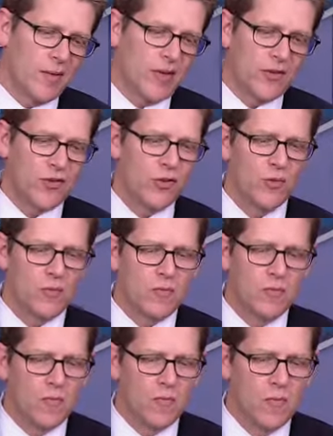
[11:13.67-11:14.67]
not sure
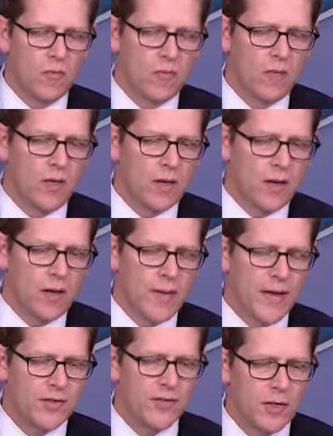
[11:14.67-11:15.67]

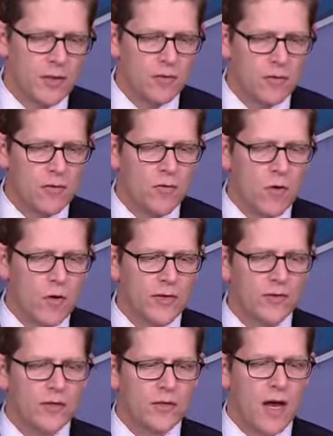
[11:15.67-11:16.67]
about Senator
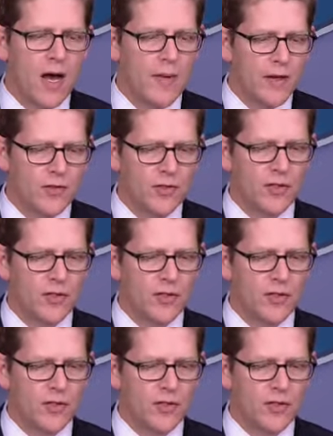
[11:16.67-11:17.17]
Cornyn's comments,